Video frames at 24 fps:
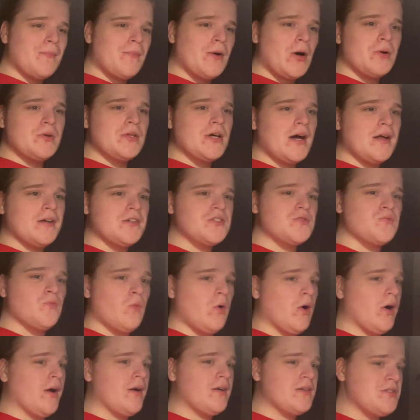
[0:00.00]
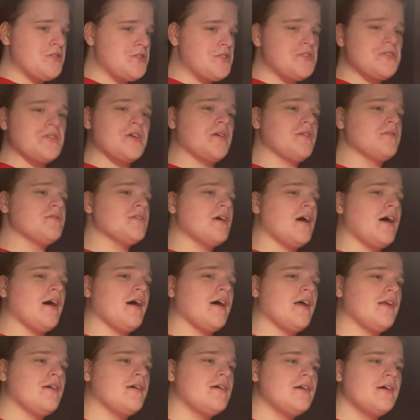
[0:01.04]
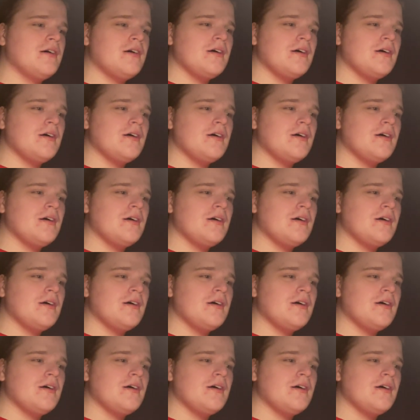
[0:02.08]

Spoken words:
Proton just works. It just turns on.